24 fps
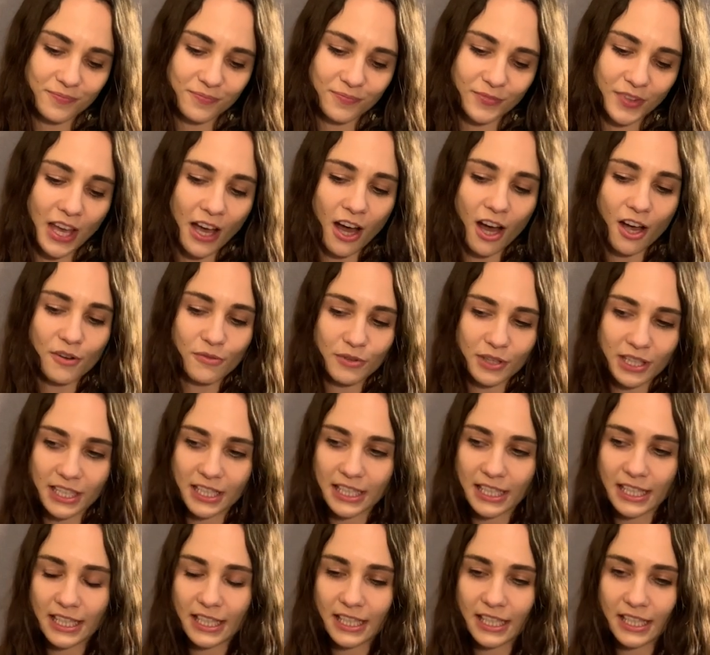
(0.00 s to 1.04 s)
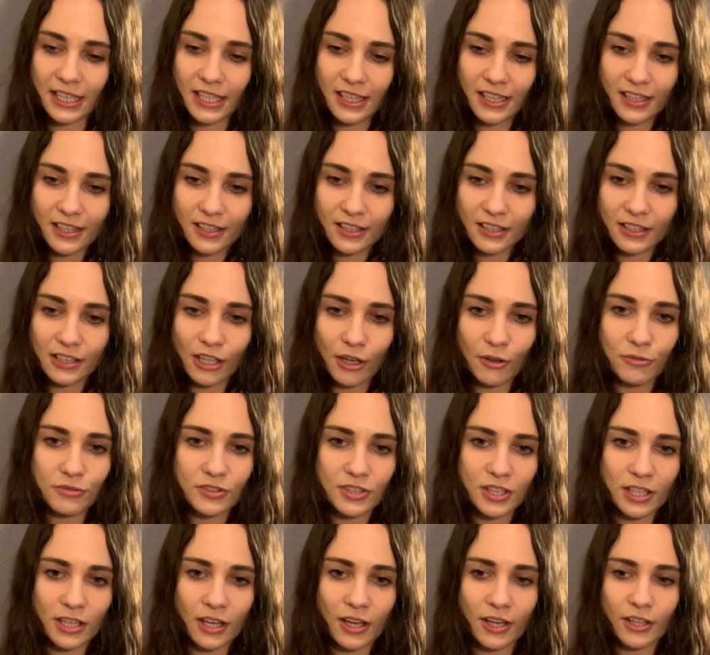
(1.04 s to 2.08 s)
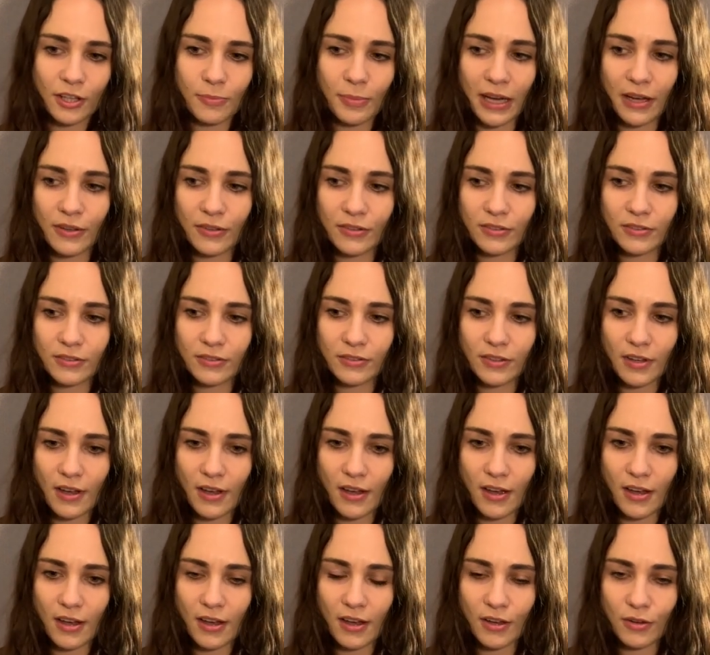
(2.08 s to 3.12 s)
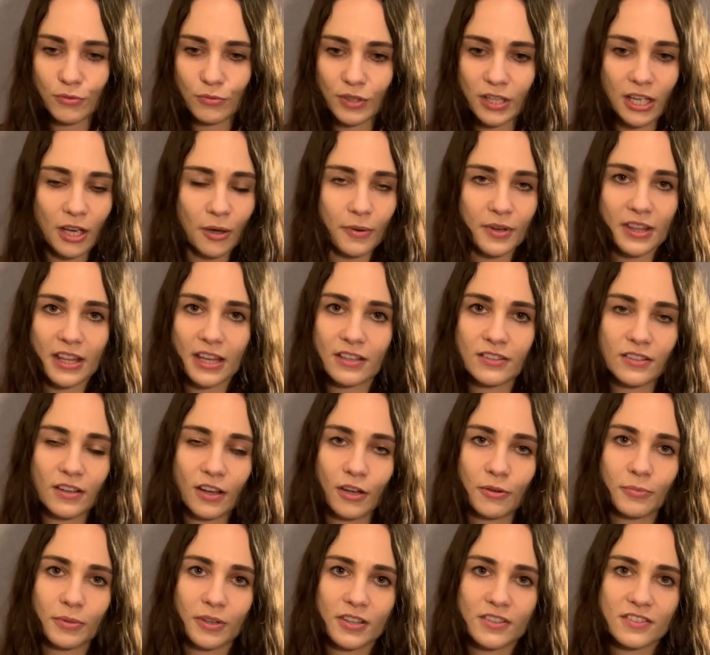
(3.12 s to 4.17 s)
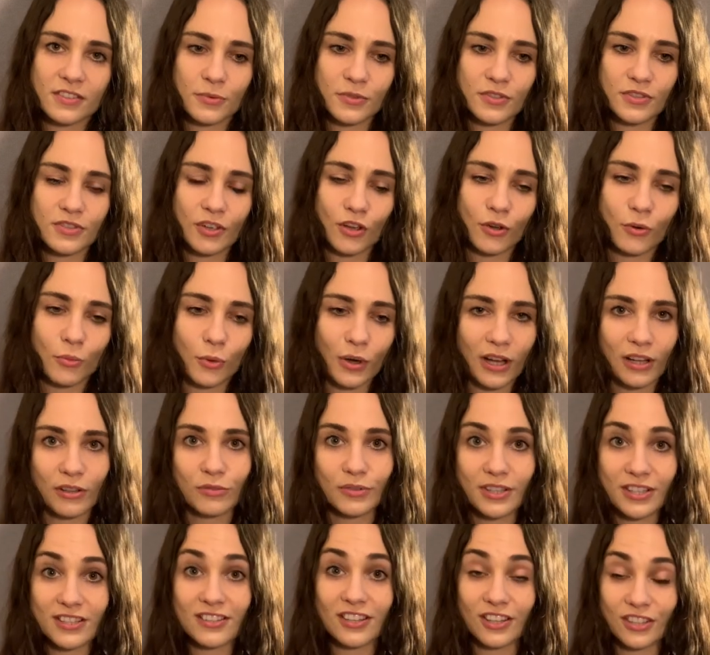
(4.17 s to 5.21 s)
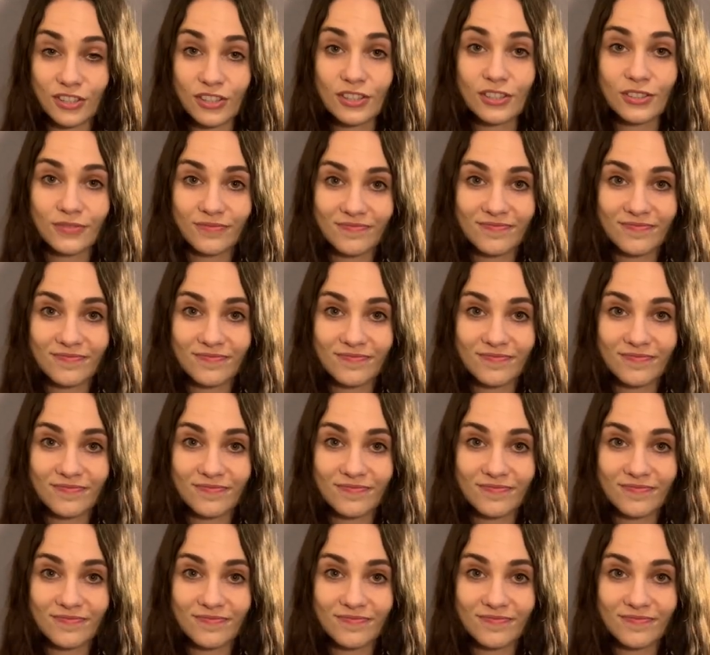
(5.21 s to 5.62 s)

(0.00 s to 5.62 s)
yeah, I really loved to learn about Rio at that time because it was so well researched.